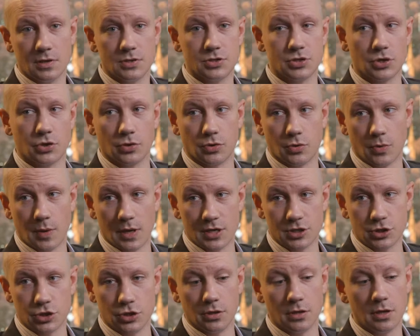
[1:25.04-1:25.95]
It's a good
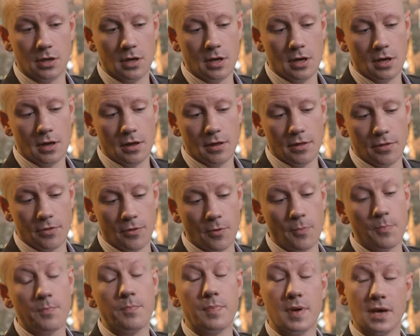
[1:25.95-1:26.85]
question.
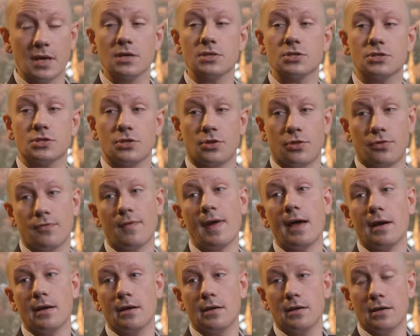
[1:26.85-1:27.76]
The biggest
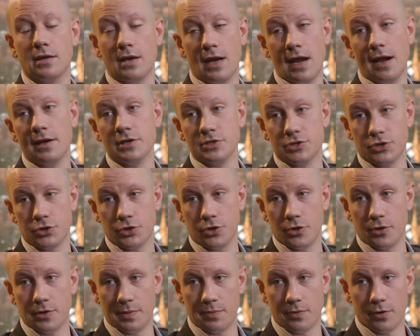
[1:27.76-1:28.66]
threat in any
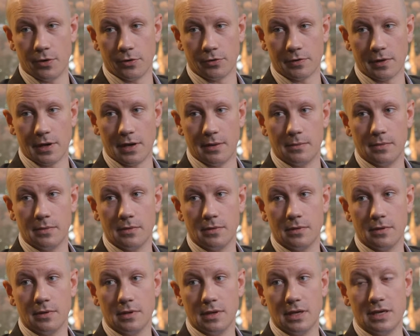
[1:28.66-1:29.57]
security program
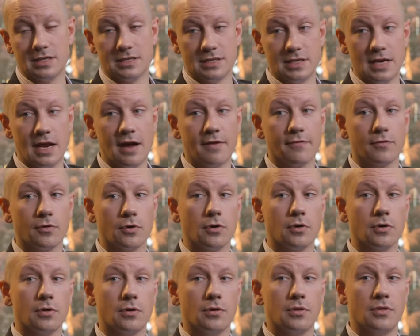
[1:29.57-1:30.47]
is
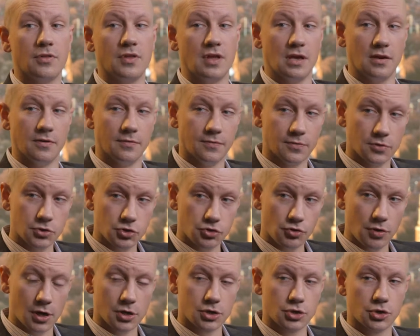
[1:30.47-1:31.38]
never the
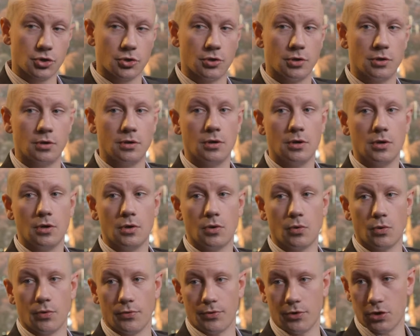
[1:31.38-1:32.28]
infrastructure
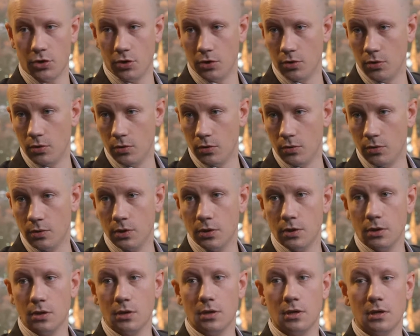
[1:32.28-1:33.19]
or the code,
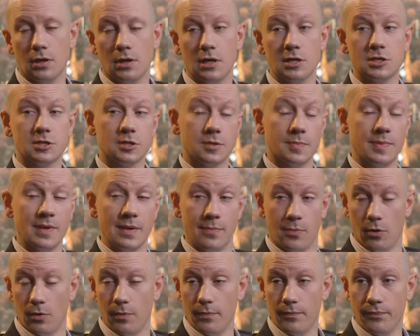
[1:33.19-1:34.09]
it's the
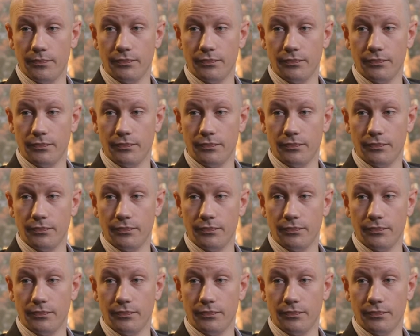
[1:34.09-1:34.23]
people.